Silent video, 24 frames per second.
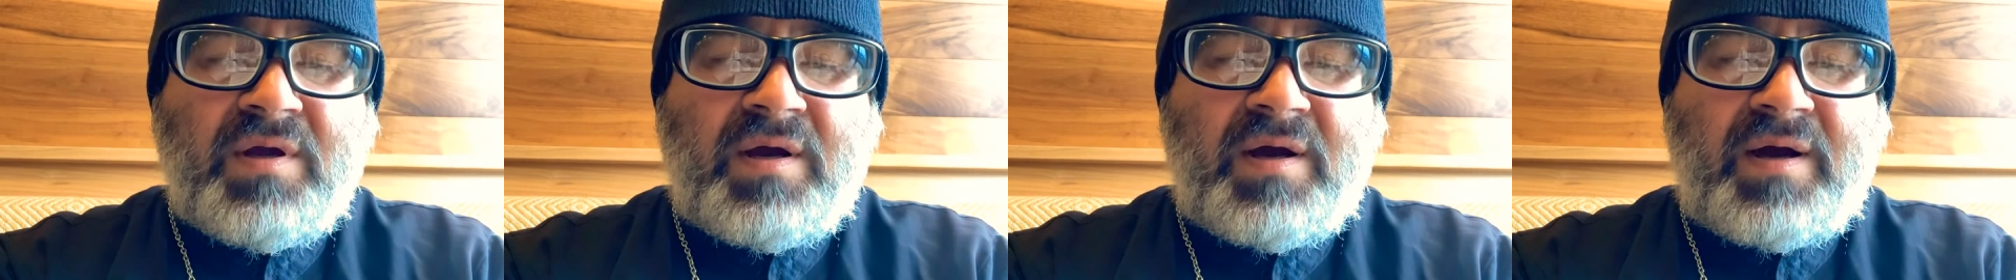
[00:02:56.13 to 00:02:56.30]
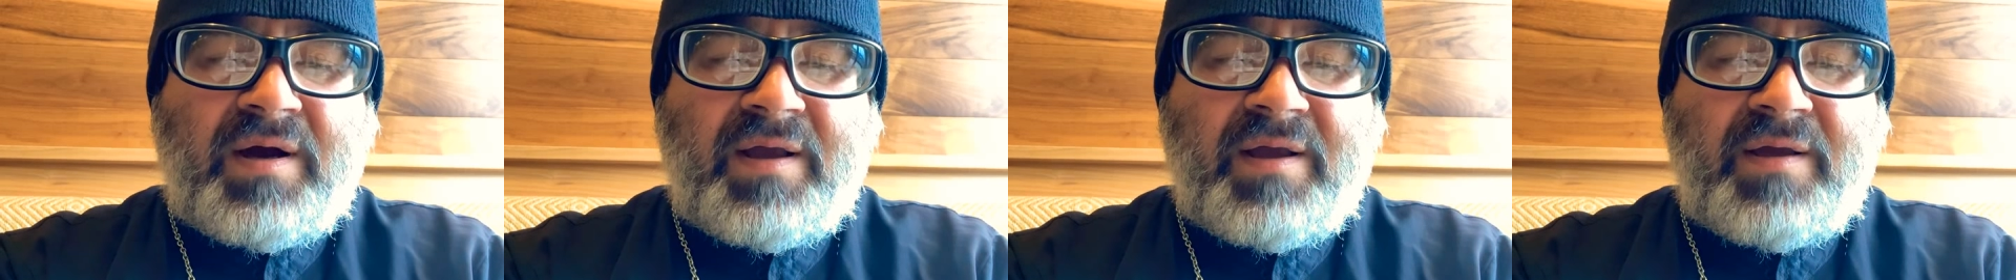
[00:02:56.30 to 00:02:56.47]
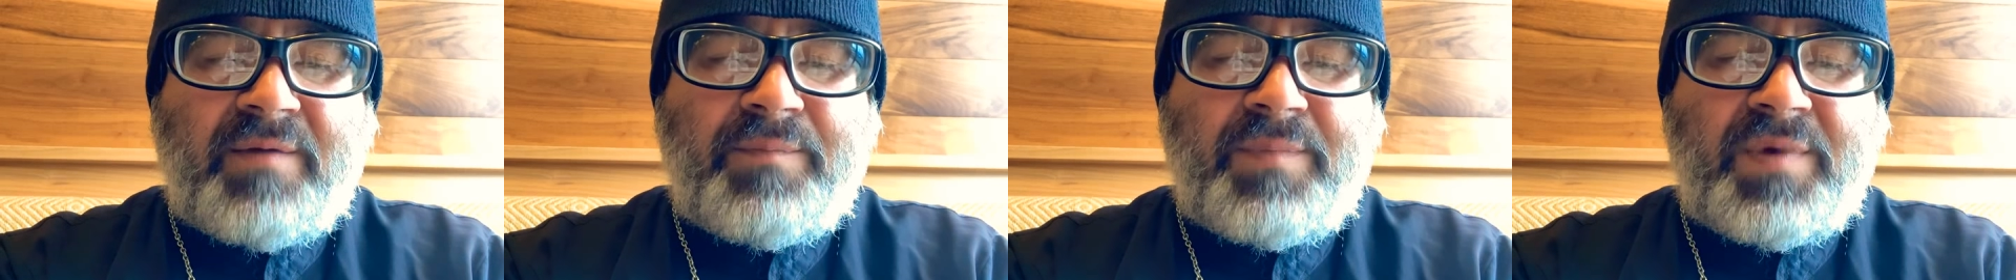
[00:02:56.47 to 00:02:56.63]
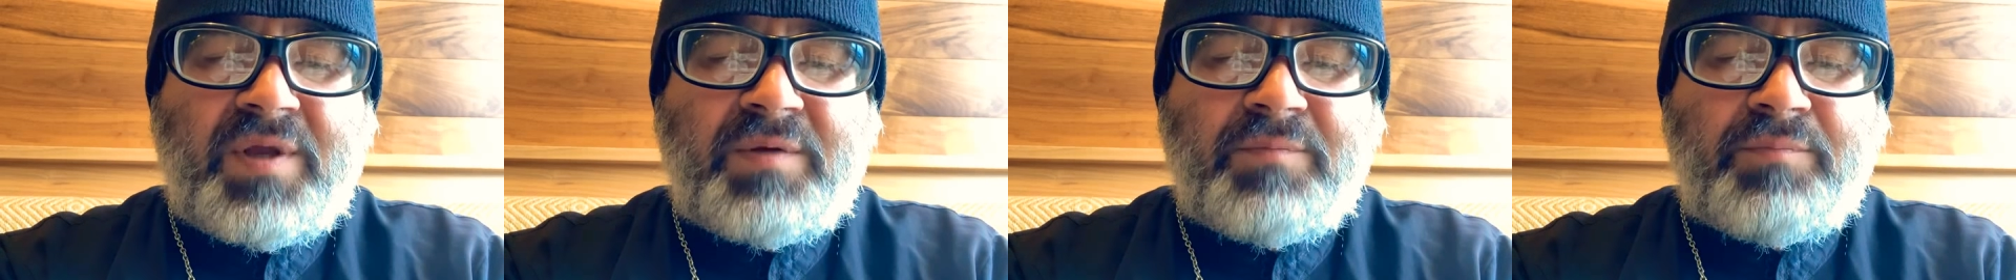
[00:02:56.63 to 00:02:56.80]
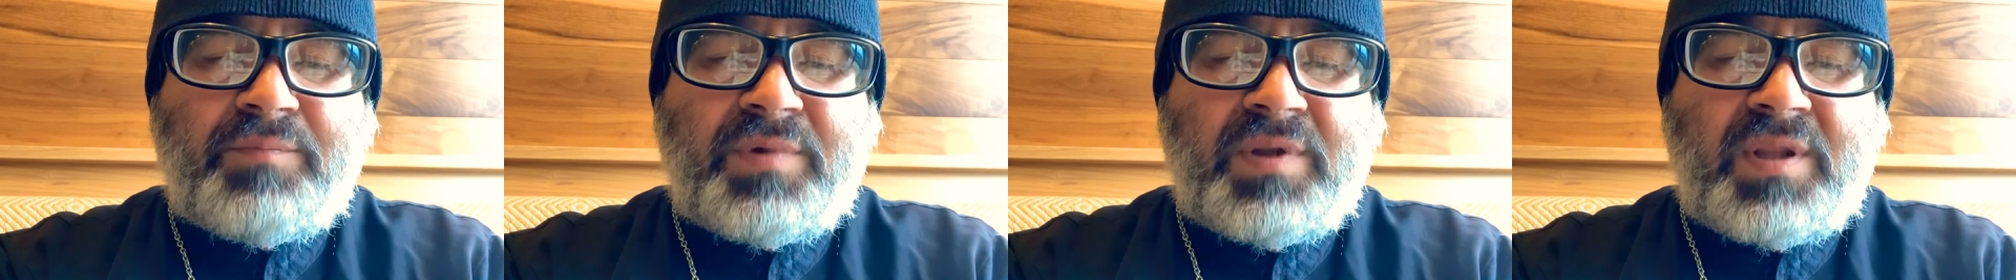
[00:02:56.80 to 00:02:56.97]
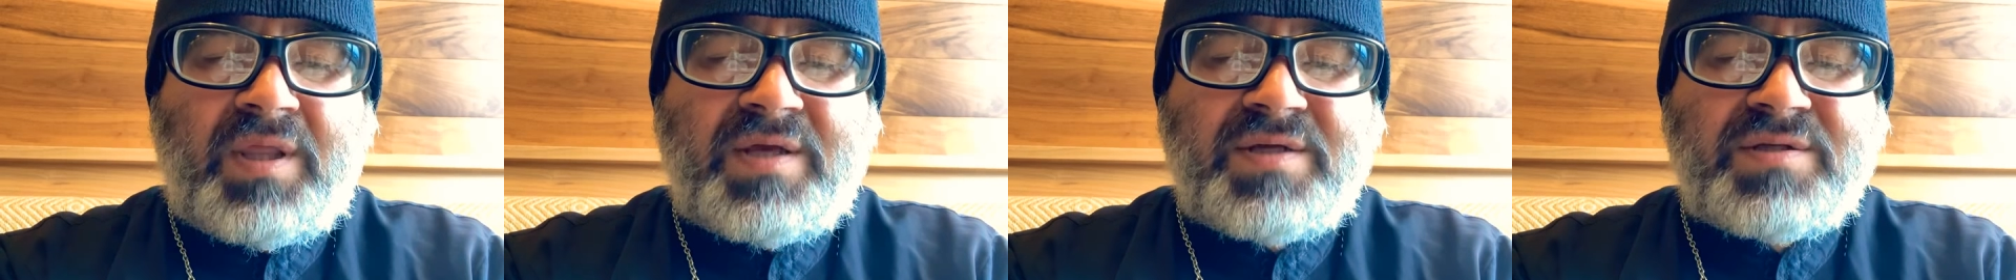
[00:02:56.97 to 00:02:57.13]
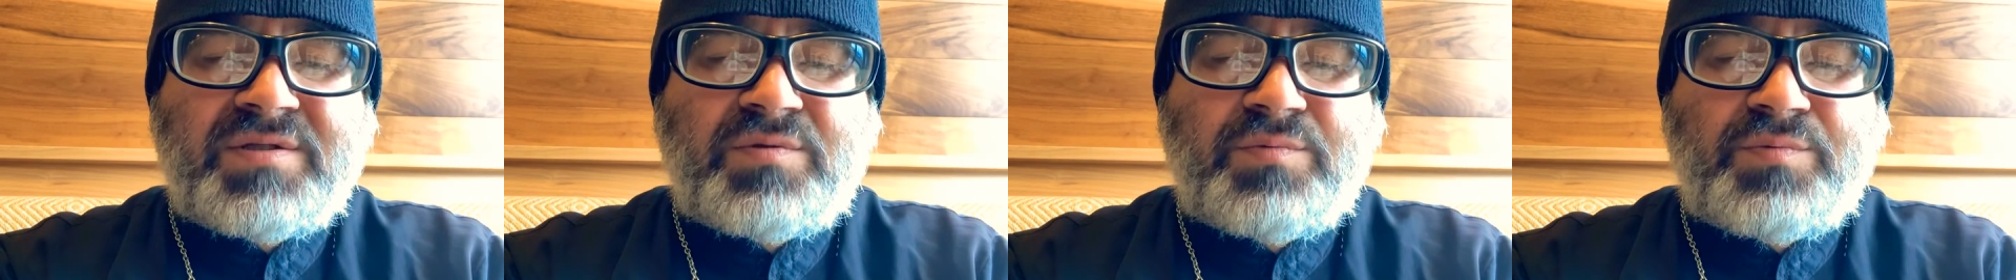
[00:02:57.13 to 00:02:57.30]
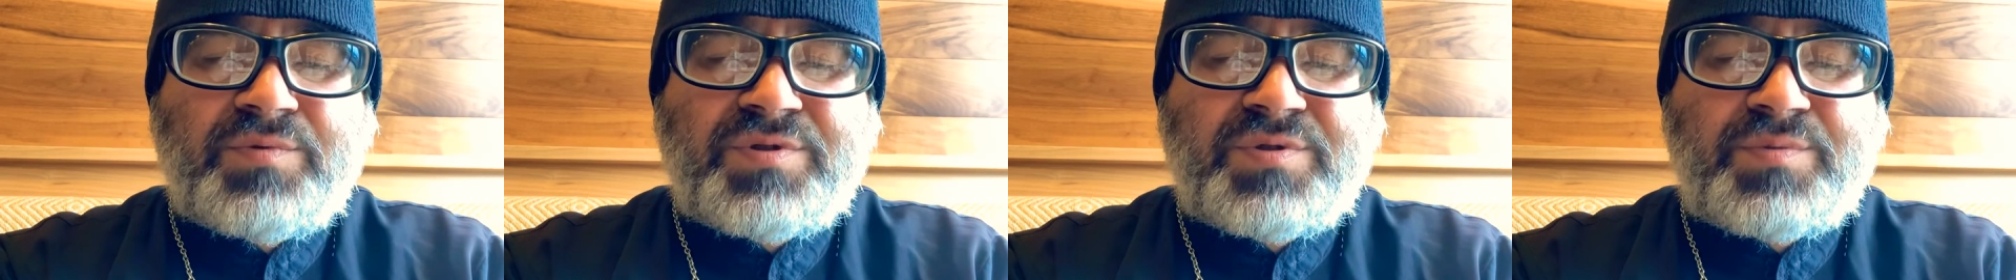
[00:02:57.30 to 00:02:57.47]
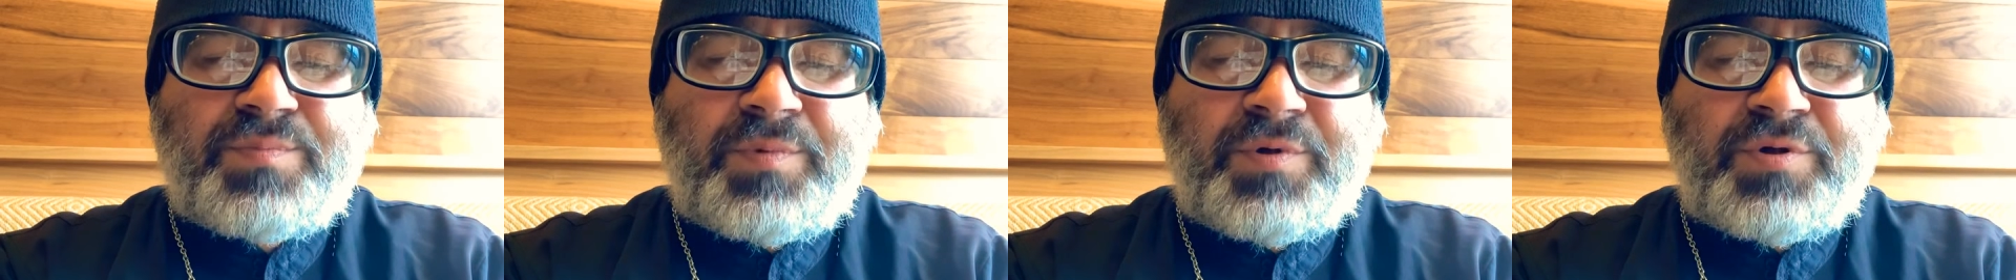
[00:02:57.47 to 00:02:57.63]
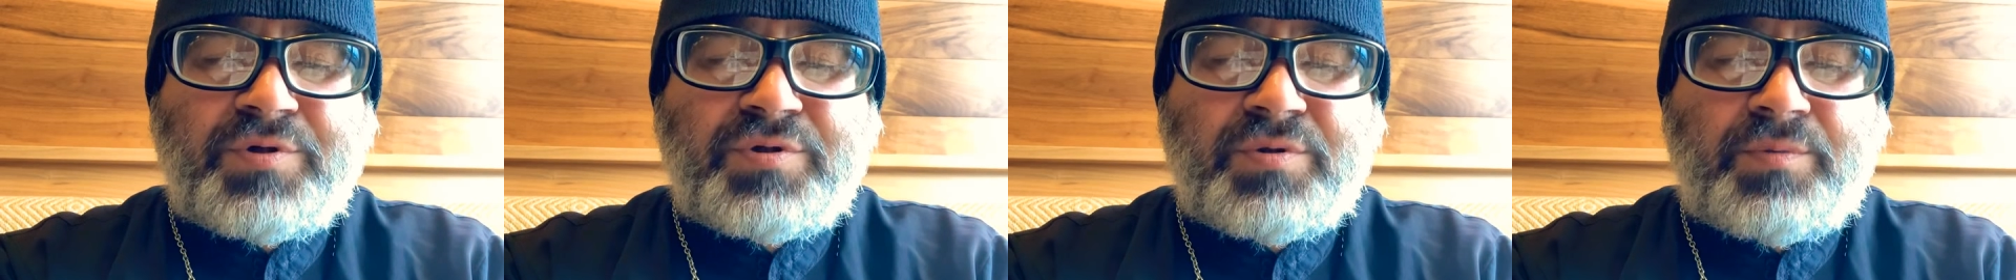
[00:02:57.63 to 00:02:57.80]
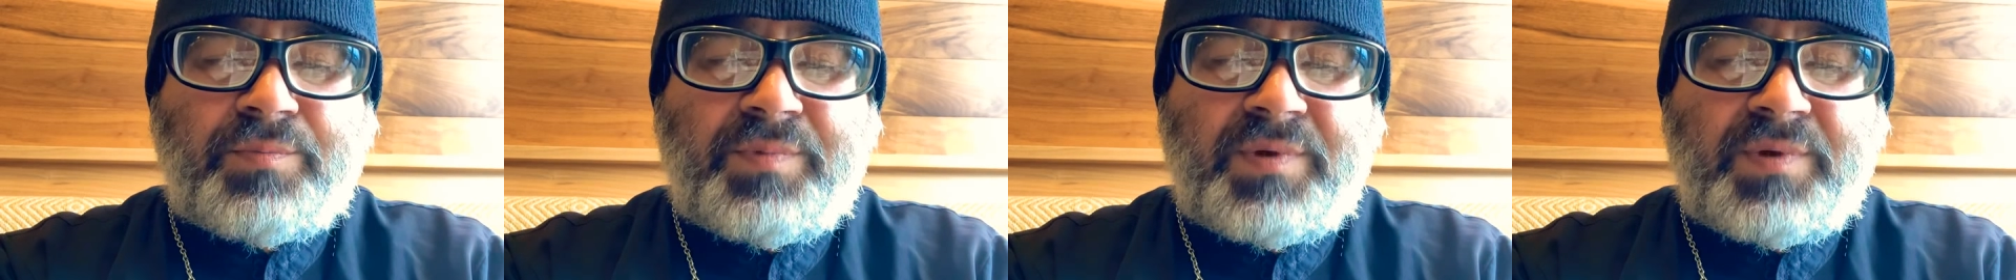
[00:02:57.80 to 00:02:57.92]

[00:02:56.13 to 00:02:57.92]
I have been blessed with spiritual